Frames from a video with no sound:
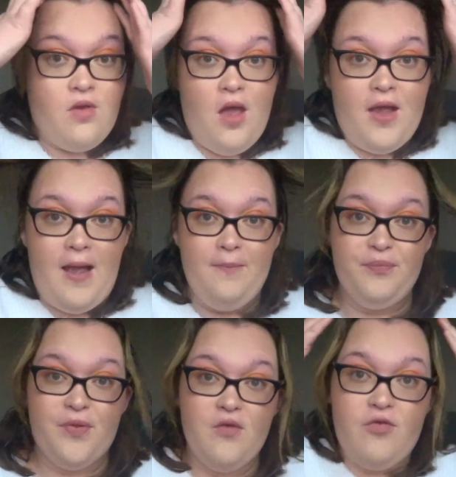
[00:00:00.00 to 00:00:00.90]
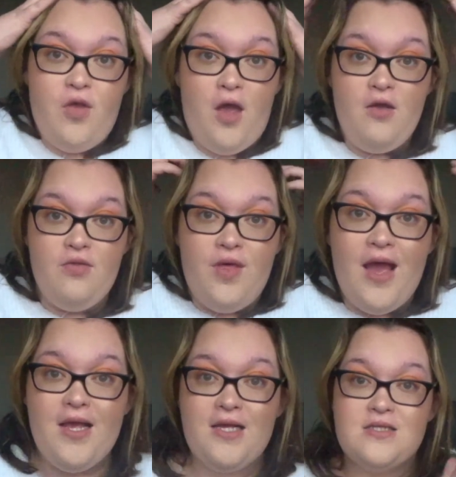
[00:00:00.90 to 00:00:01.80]
Okay, so
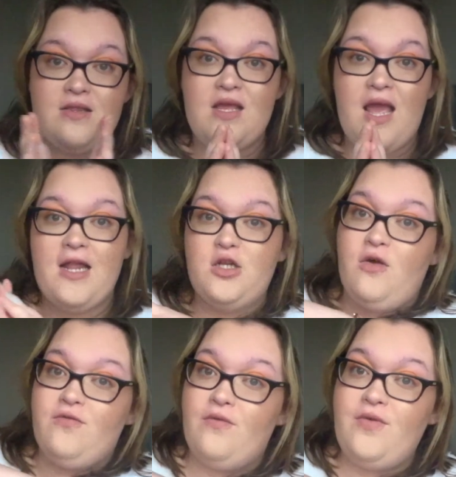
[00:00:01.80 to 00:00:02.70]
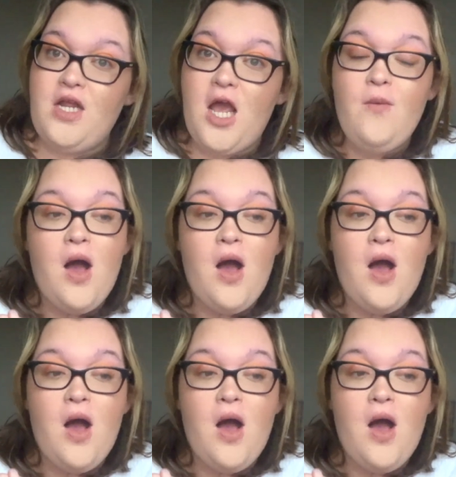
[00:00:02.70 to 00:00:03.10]
that is the end of the video.